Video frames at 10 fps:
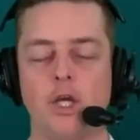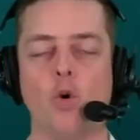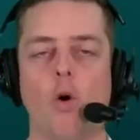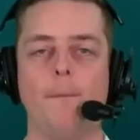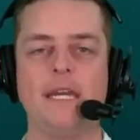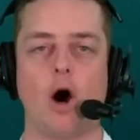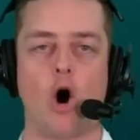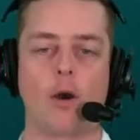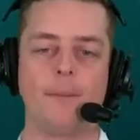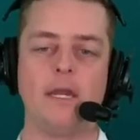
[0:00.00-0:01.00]
Who will be
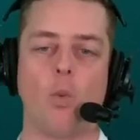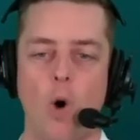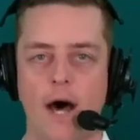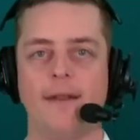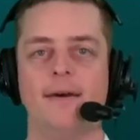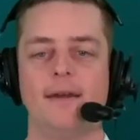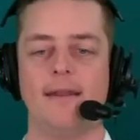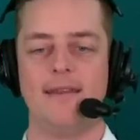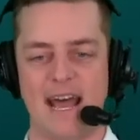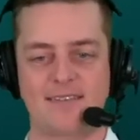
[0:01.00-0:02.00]
RB1
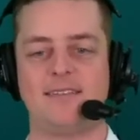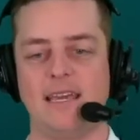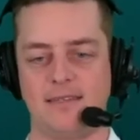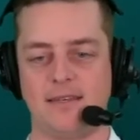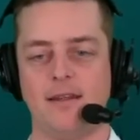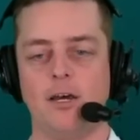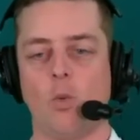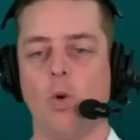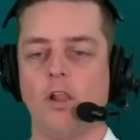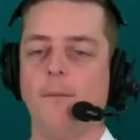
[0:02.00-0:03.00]
next season?
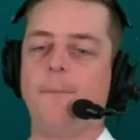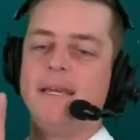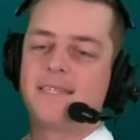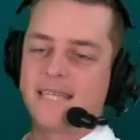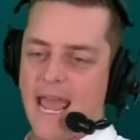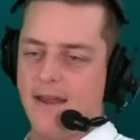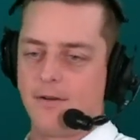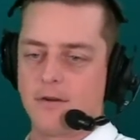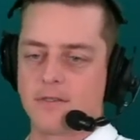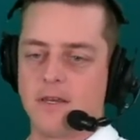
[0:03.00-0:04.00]
Will it be
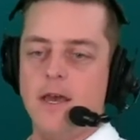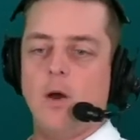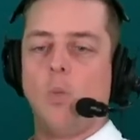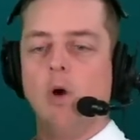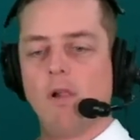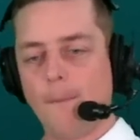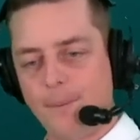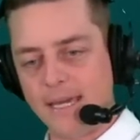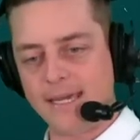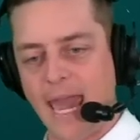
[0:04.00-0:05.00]
Sanders? Will it
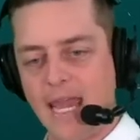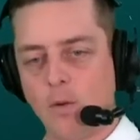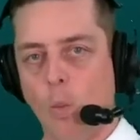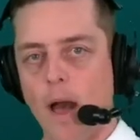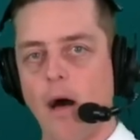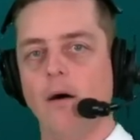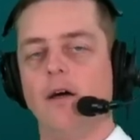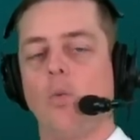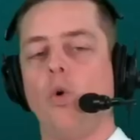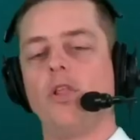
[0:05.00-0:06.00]
be Gainwell?
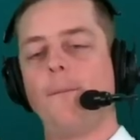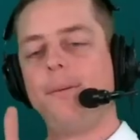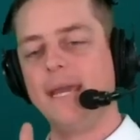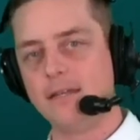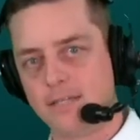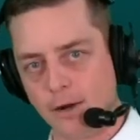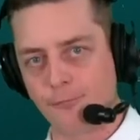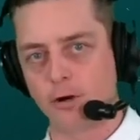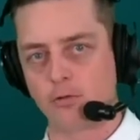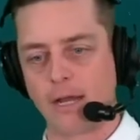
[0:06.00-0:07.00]
Will it be a
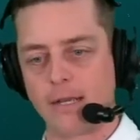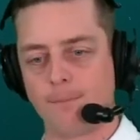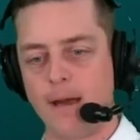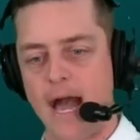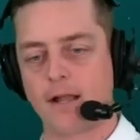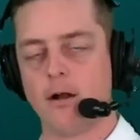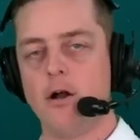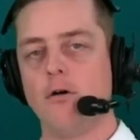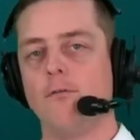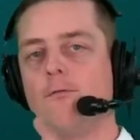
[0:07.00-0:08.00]
different running back?
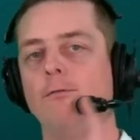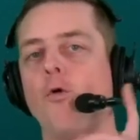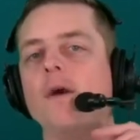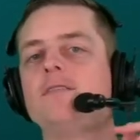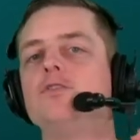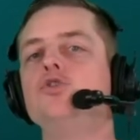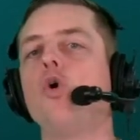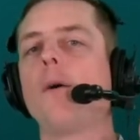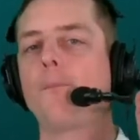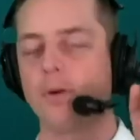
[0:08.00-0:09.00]
Voice
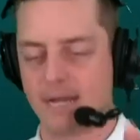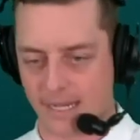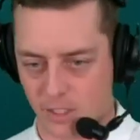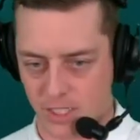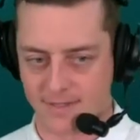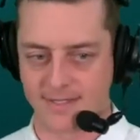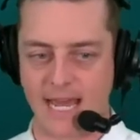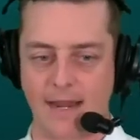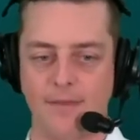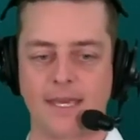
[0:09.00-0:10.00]
your predictions
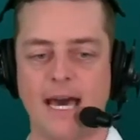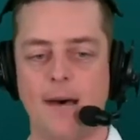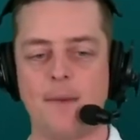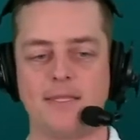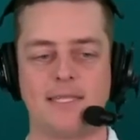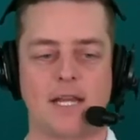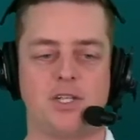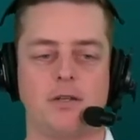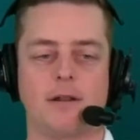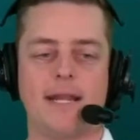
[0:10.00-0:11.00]
down in the comment
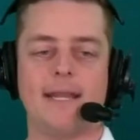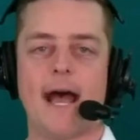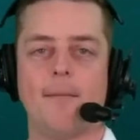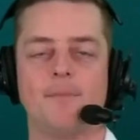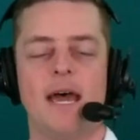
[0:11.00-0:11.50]
section right now.